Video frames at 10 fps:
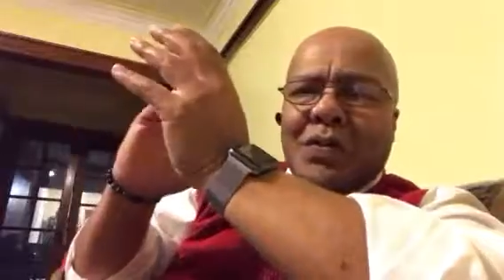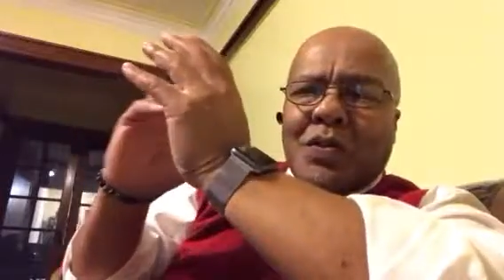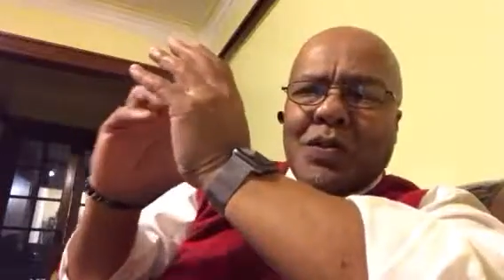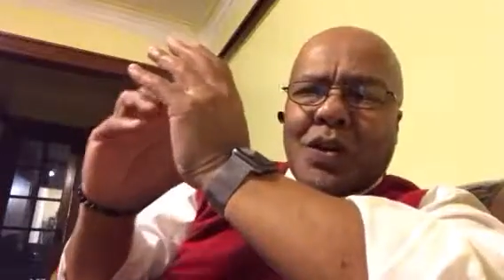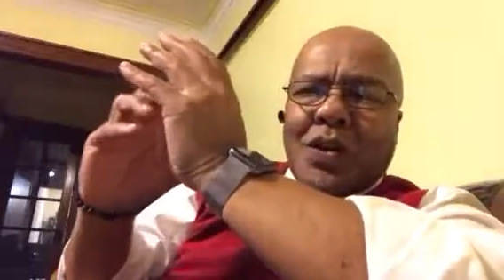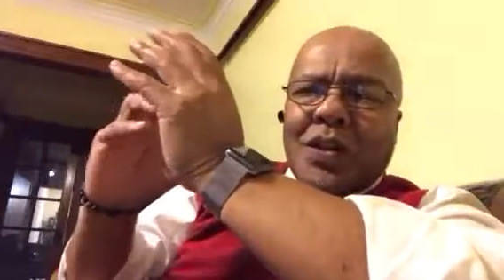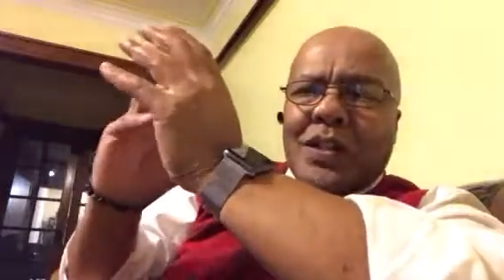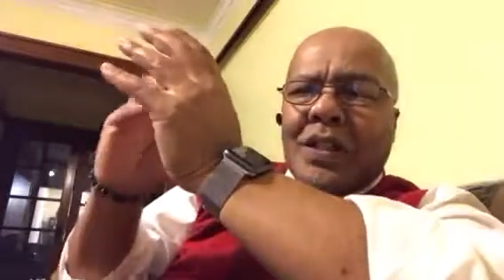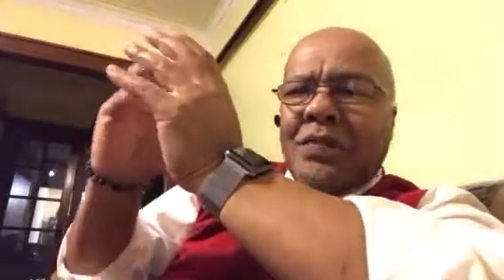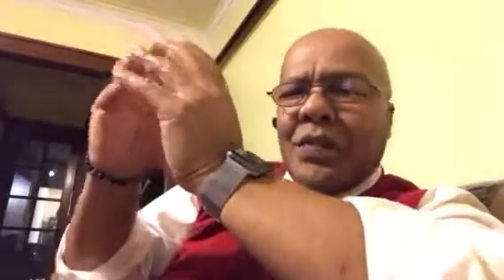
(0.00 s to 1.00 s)
different,
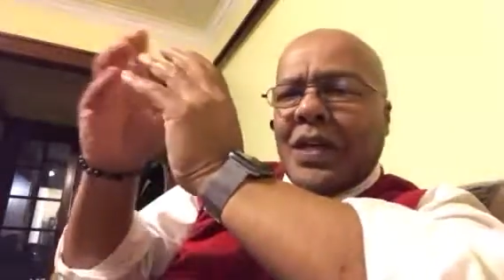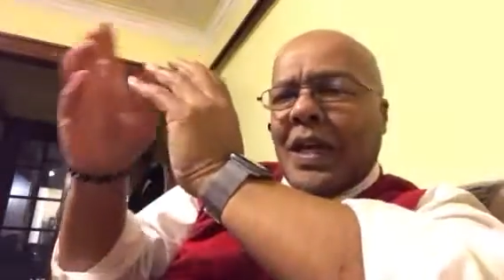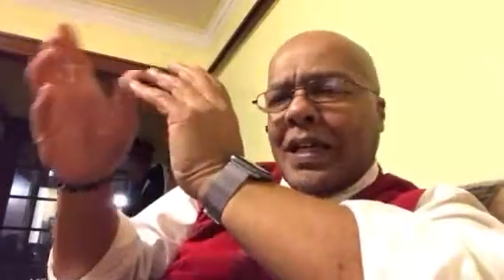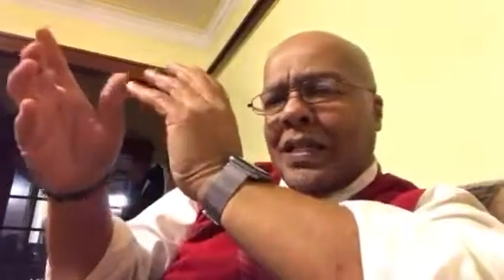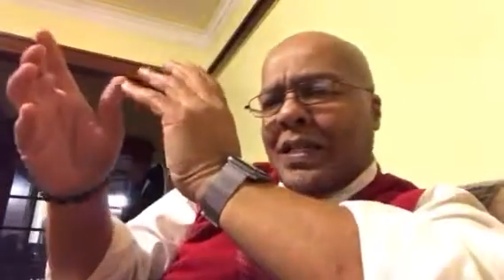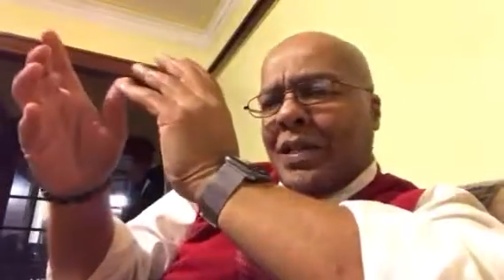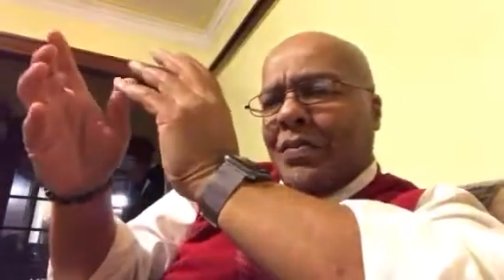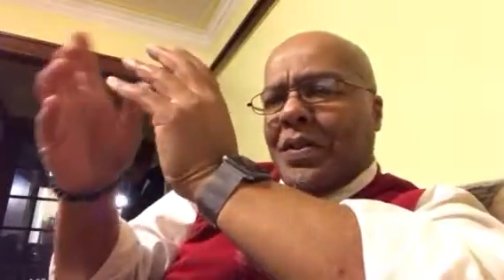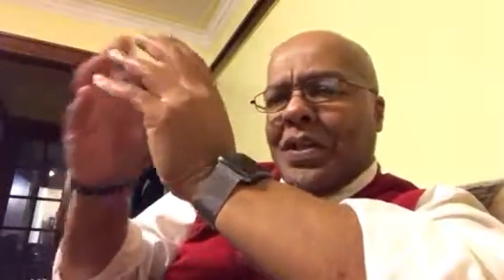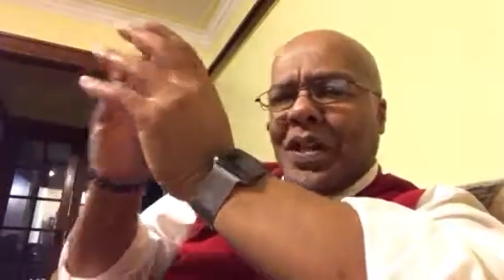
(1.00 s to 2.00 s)
talking different, acting
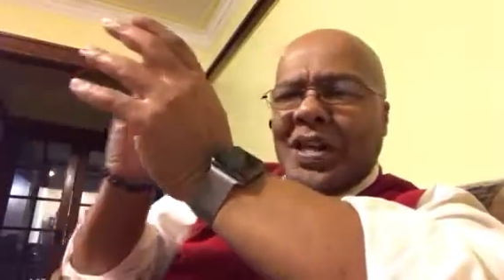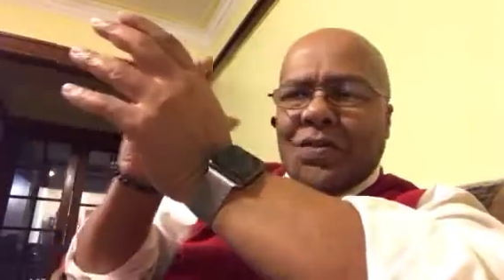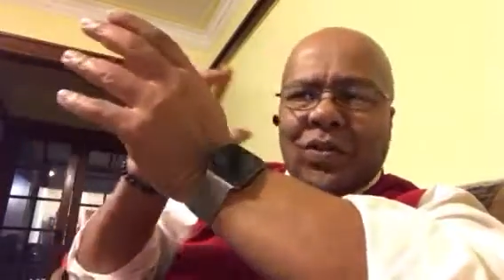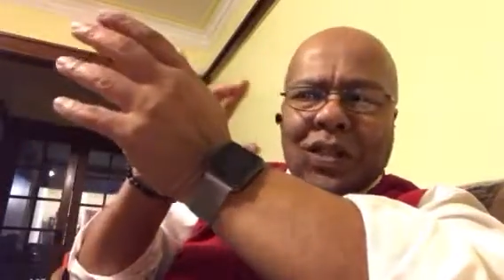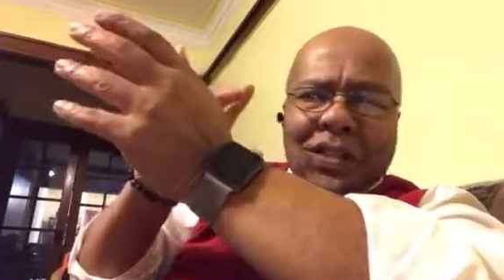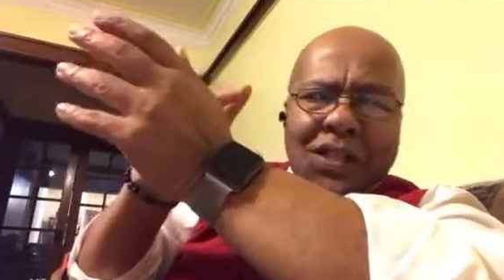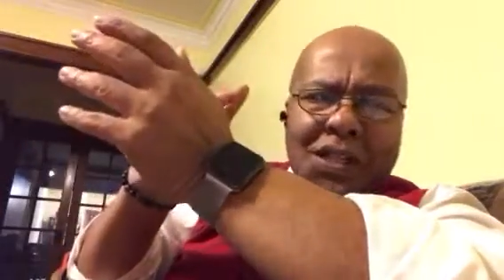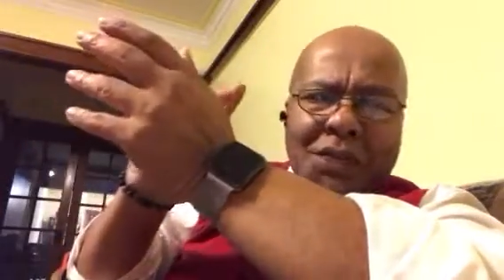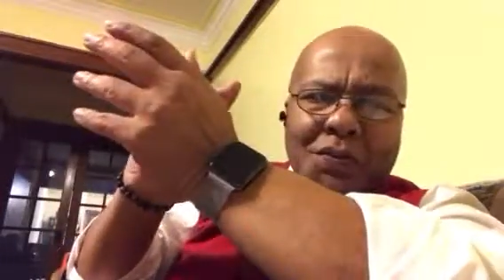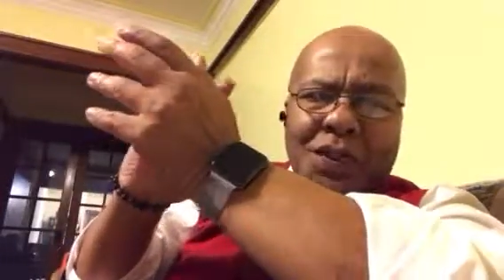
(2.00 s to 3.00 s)
different, dressing
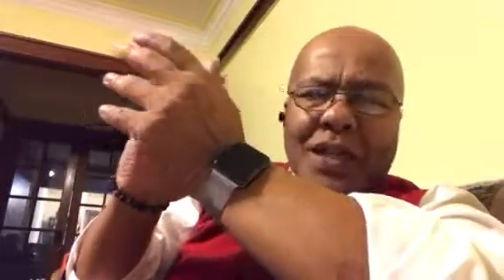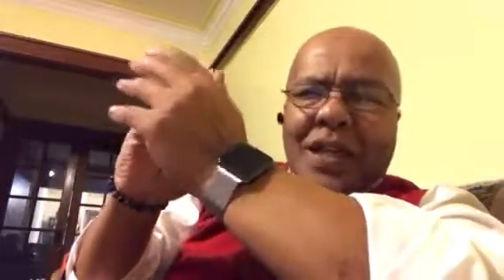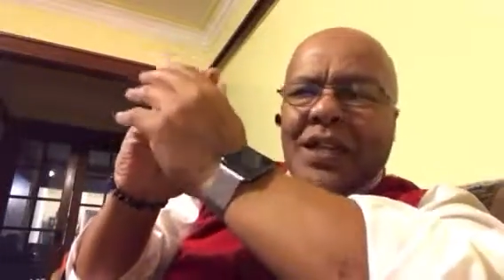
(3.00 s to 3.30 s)
different.